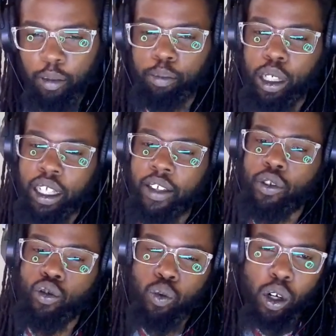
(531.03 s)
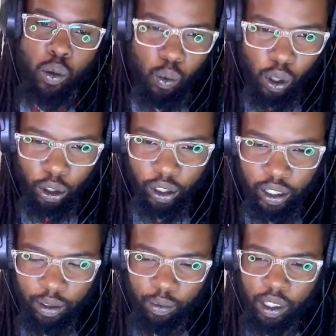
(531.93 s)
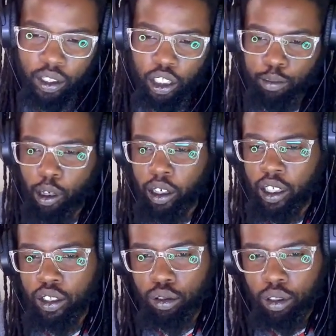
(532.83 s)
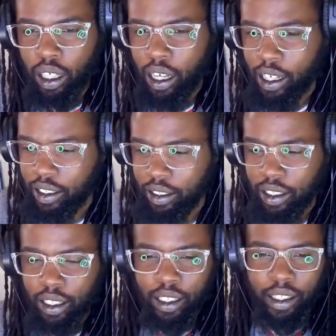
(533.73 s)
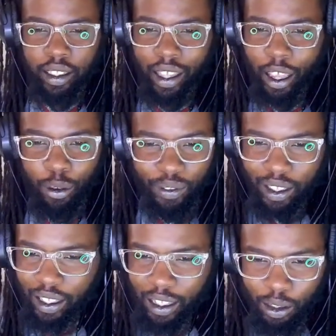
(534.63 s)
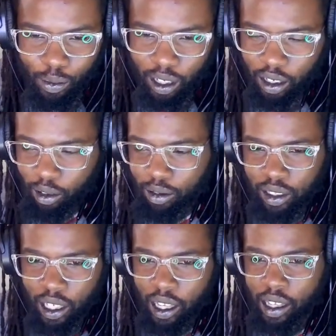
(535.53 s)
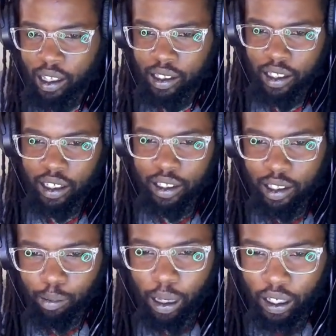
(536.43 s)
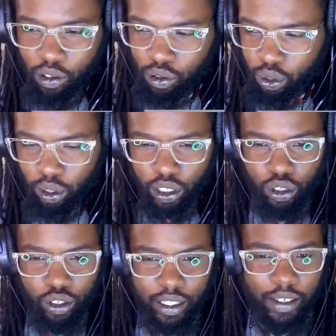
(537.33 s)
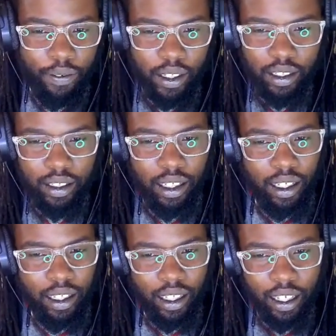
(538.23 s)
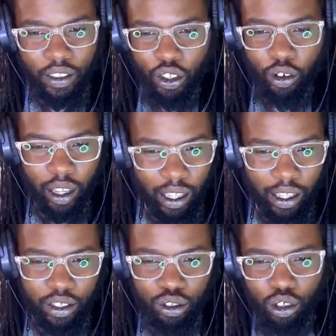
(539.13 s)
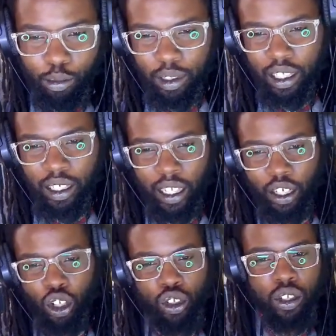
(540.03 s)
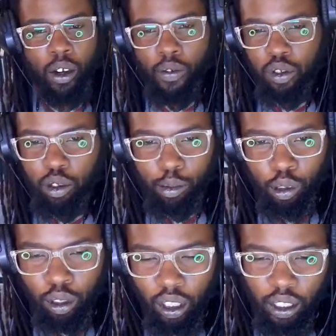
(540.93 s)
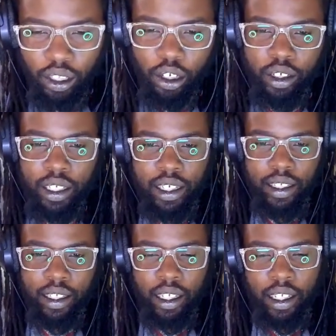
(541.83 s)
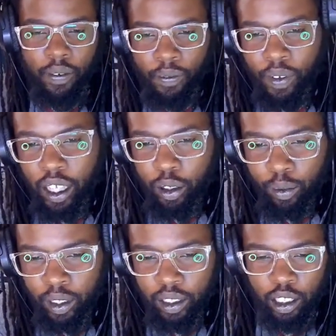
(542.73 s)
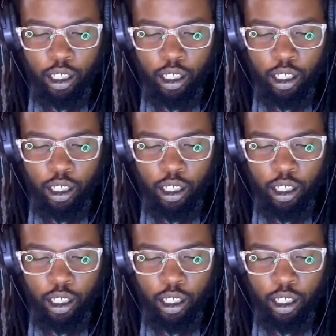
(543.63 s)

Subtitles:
But if you were worried, we just brought in two guys. I don't think either one of those guys is somebody you trust your defense in their hands. You know what I'm saying? Like, they're serviceable. They're decent veterans.